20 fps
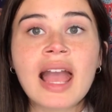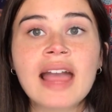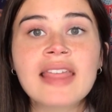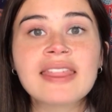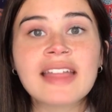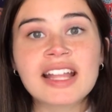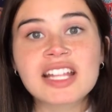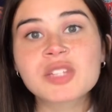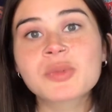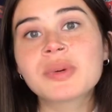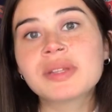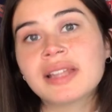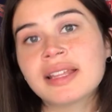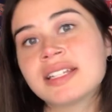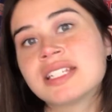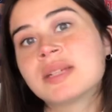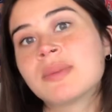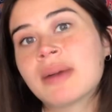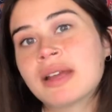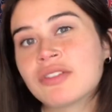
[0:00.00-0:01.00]
that's what
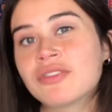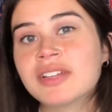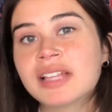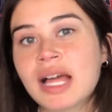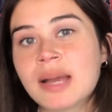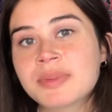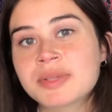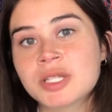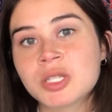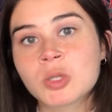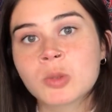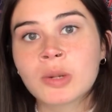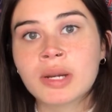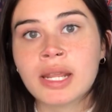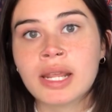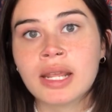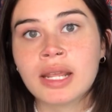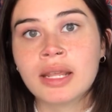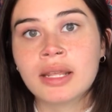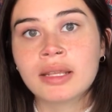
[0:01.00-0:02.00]
led to my relapse in
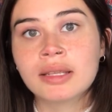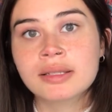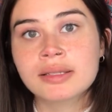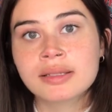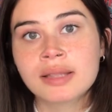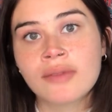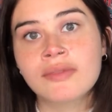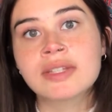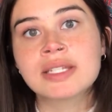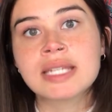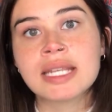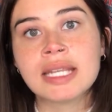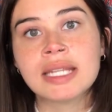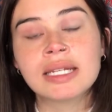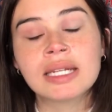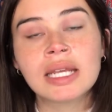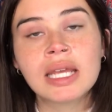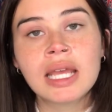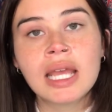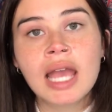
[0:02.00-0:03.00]

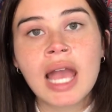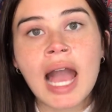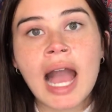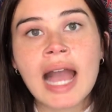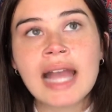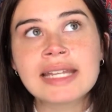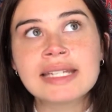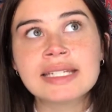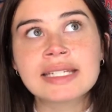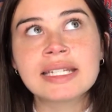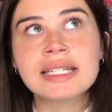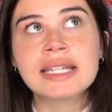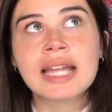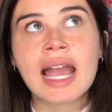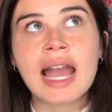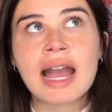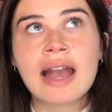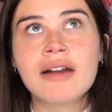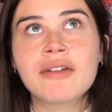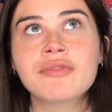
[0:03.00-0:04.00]
2017. I didn't
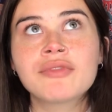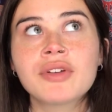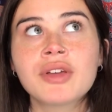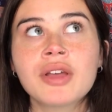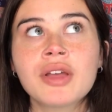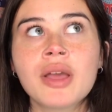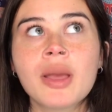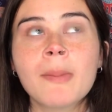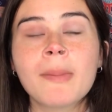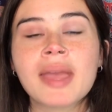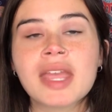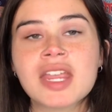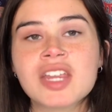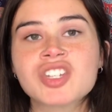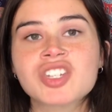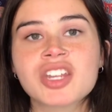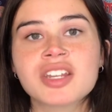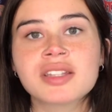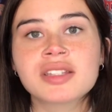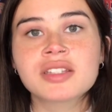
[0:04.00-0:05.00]
have
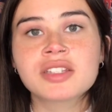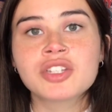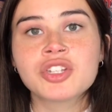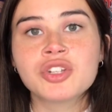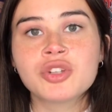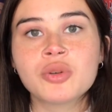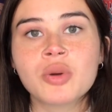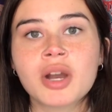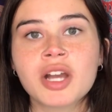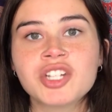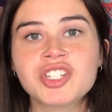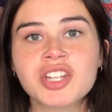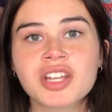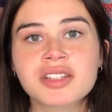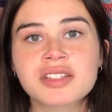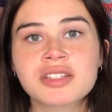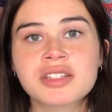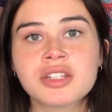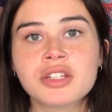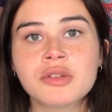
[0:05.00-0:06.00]
patience to
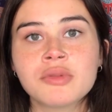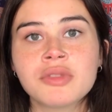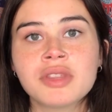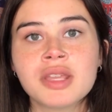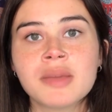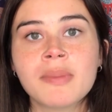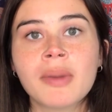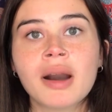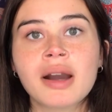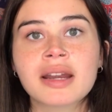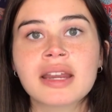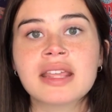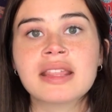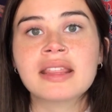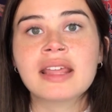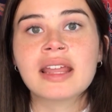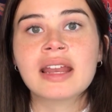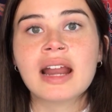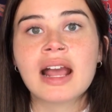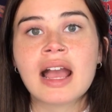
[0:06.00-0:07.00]
adjust to the body
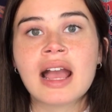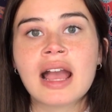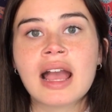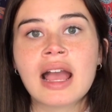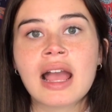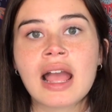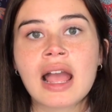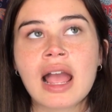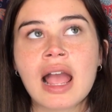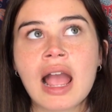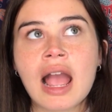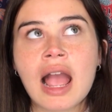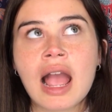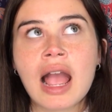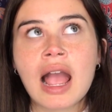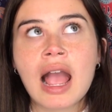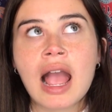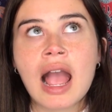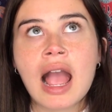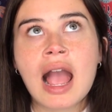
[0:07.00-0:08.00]
that
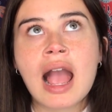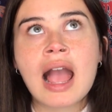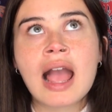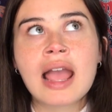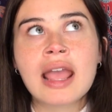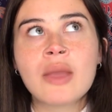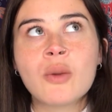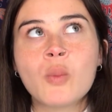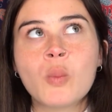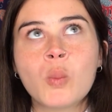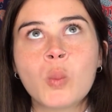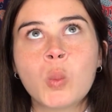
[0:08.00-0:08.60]
I